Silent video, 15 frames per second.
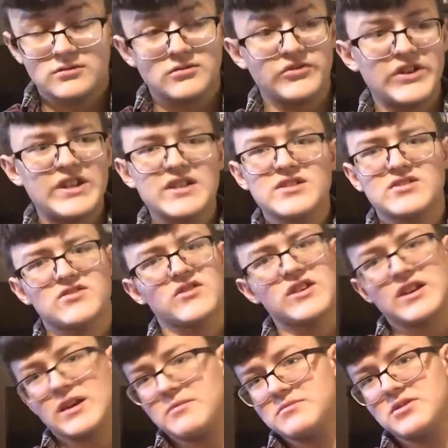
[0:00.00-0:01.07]
Reading's
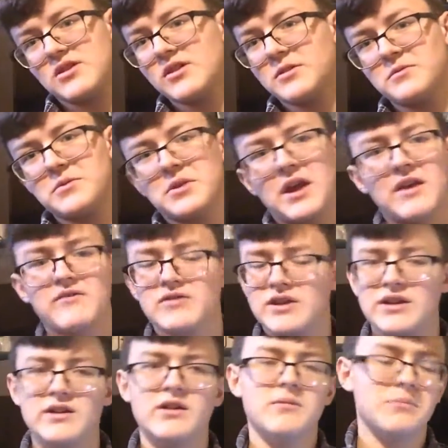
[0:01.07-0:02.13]
great. I'm sorry if you can't
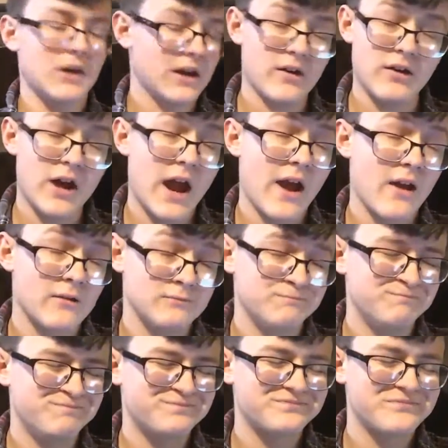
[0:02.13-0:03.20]
read. But, okay,
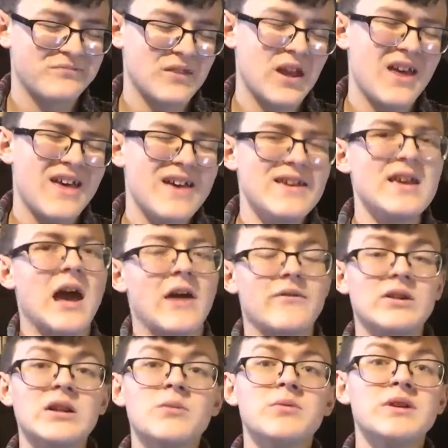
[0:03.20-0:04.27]
yeah, I
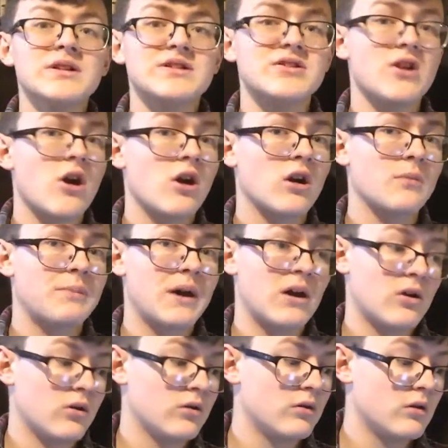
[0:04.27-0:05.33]
really wanted to talk
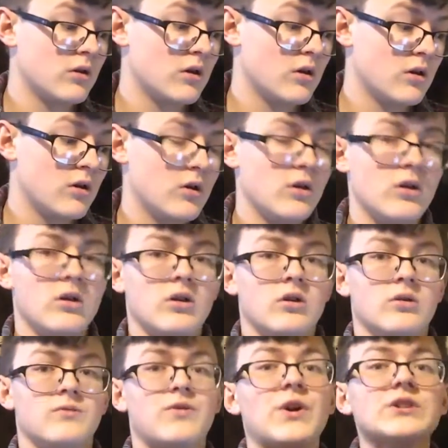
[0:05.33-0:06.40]
about,
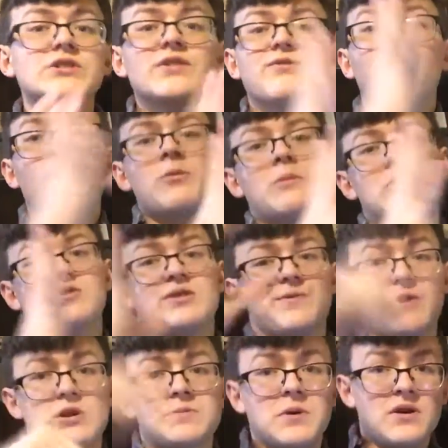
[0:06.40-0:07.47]
first and foremost, the
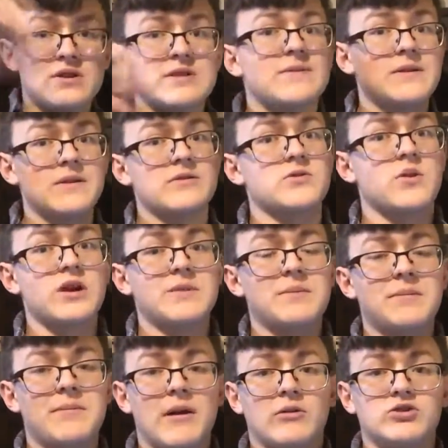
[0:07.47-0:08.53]
first part of this video is going to
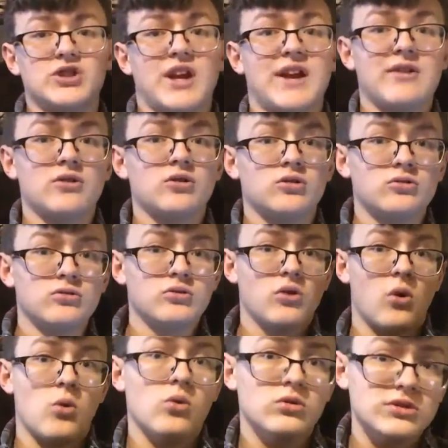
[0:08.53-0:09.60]
be about channel
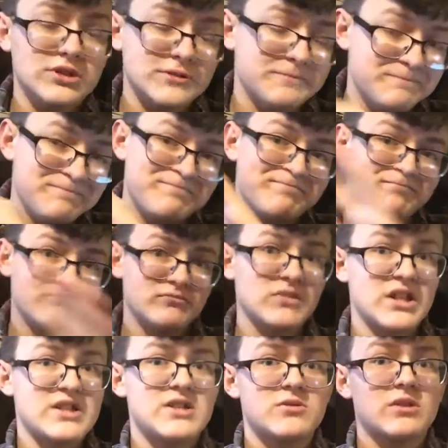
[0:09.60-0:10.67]
goals.
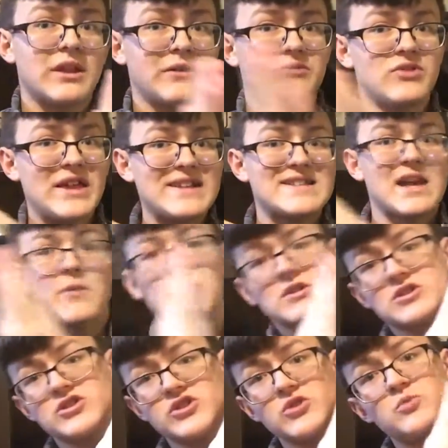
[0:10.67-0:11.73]
That's, like, things I
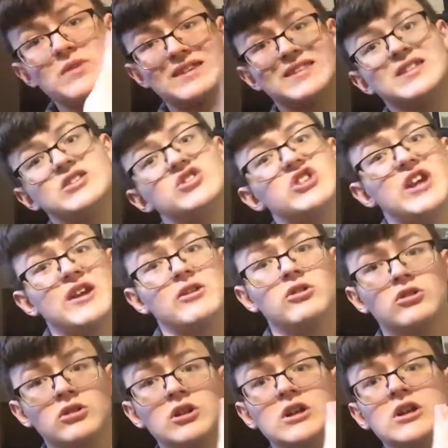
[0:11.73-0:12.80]
want to do with this
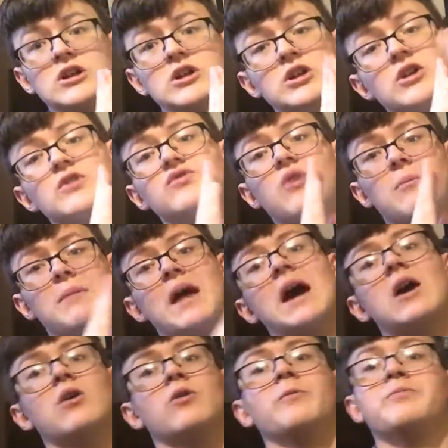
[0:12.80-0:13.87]
channel from
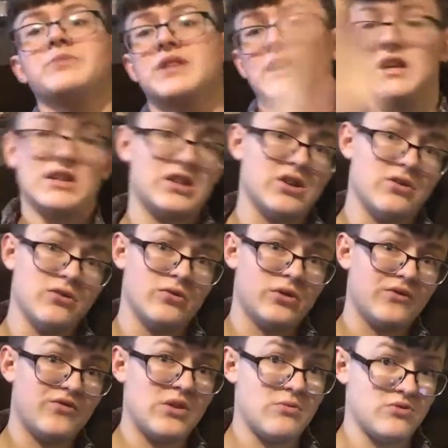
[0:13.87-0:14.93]
now into
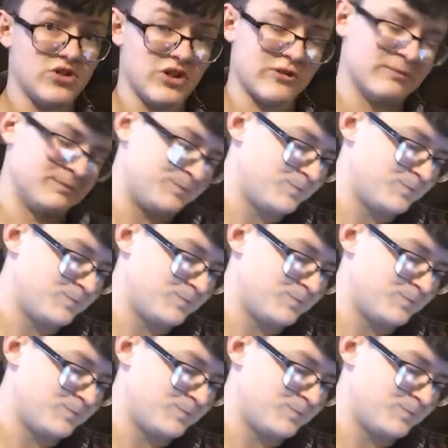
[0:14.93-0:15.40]
the future.